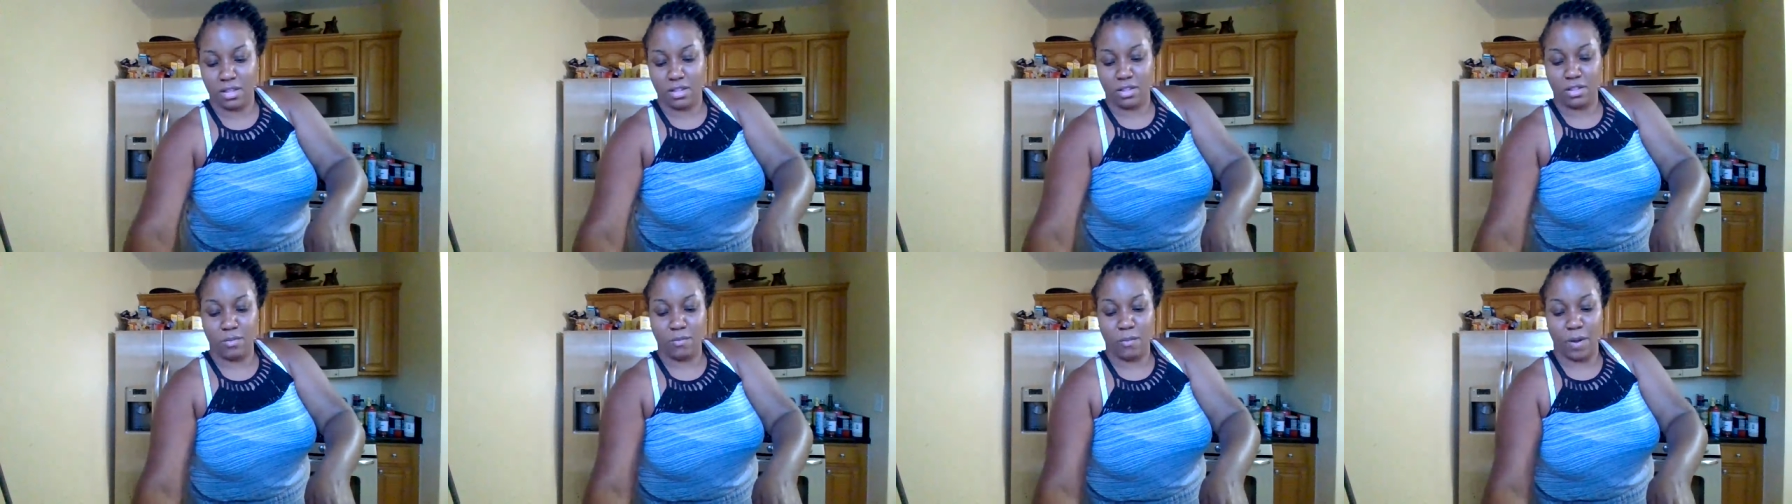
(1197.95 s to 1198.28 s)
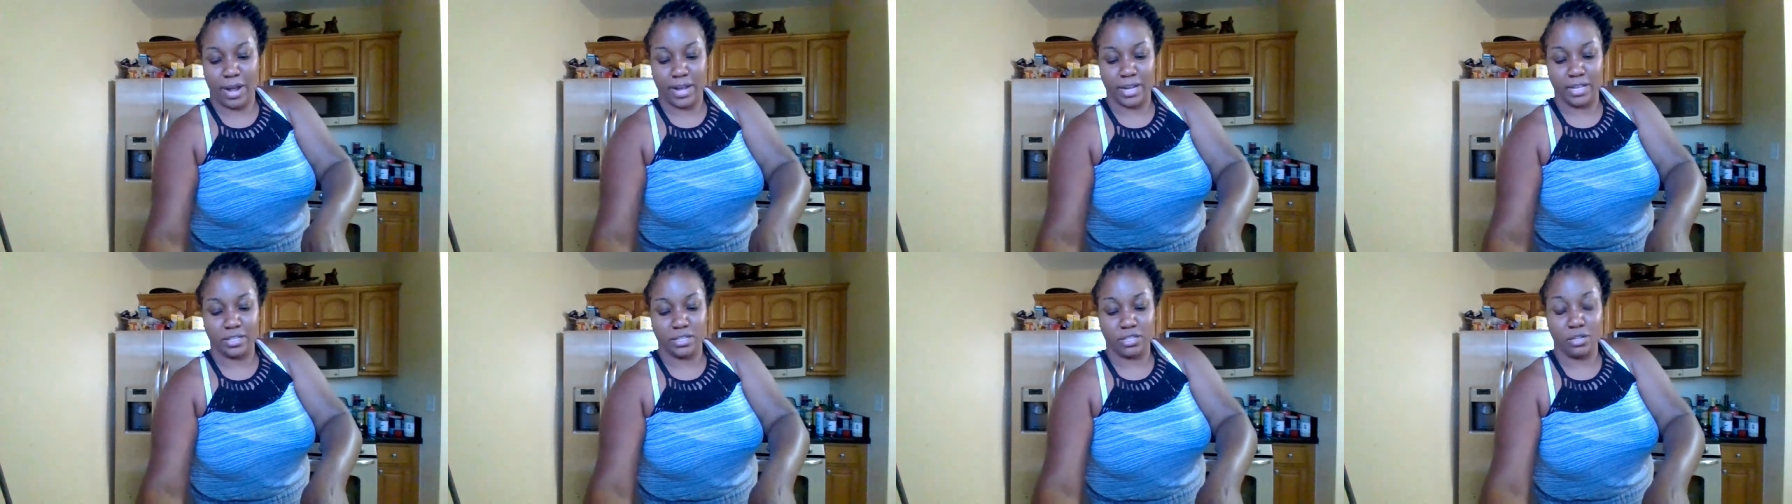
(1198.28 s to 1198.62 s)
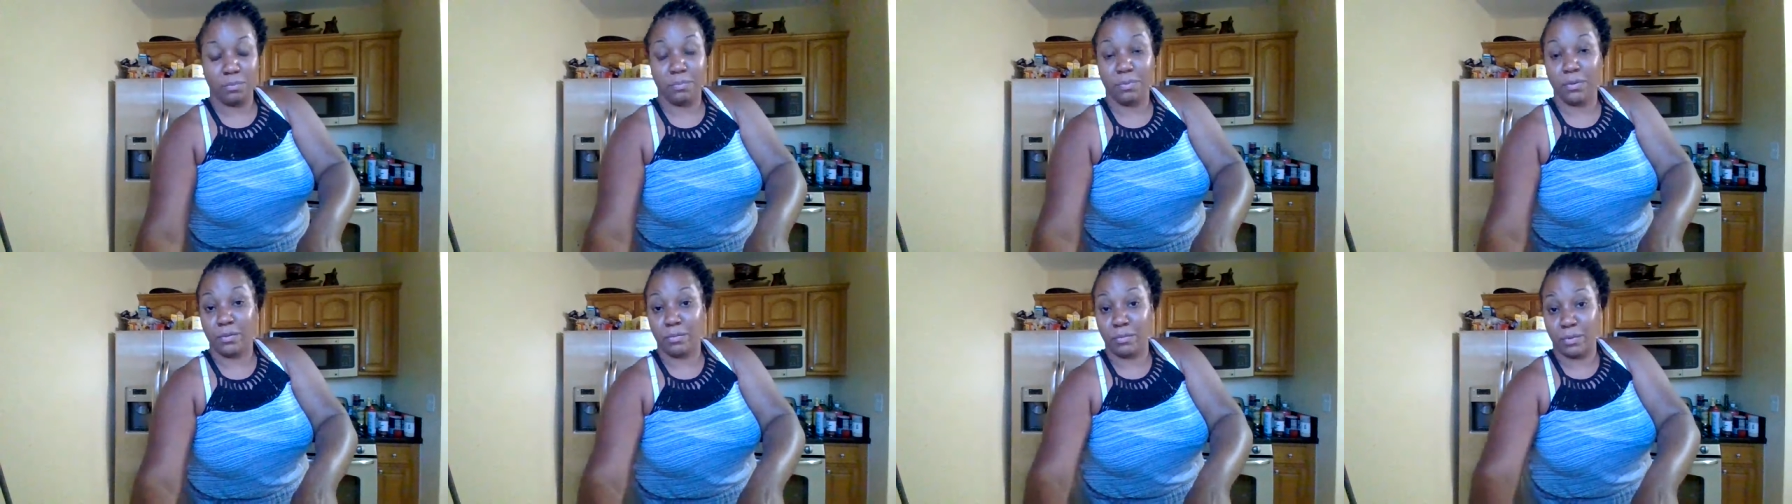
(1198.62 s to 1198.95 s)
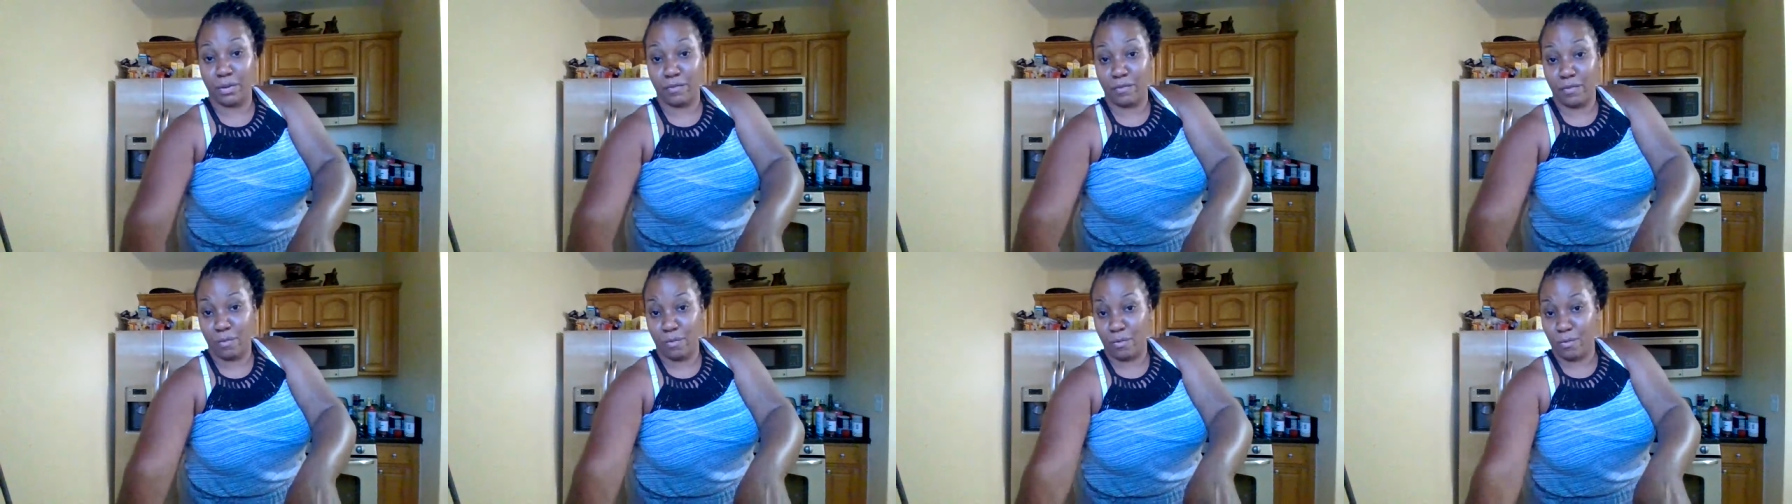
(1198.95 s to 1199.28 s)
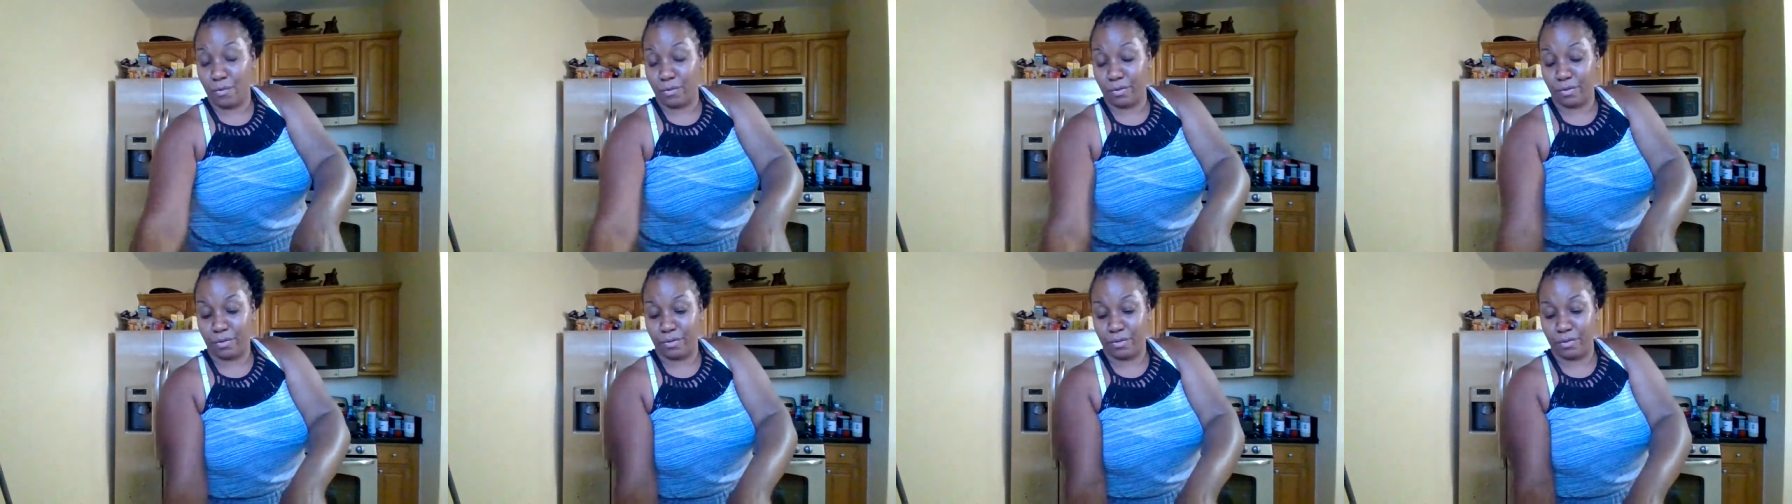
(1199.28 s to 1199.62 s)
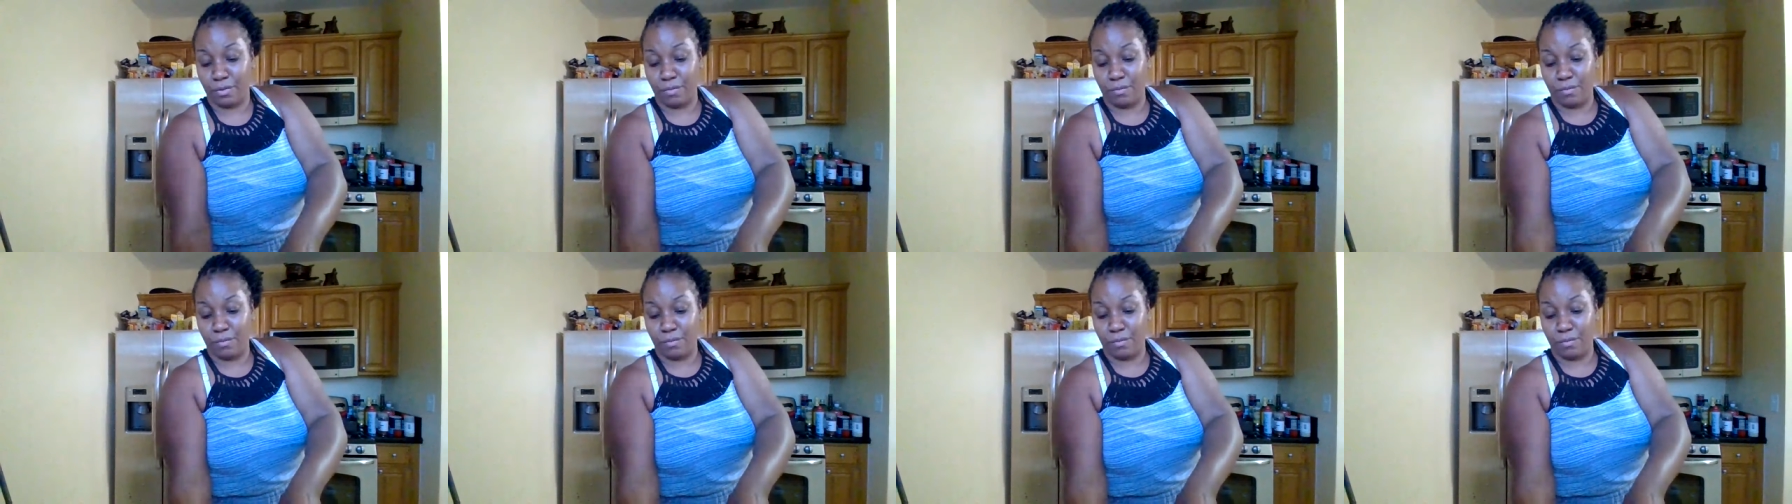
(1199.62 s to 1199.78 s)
the rice. You put whatever order you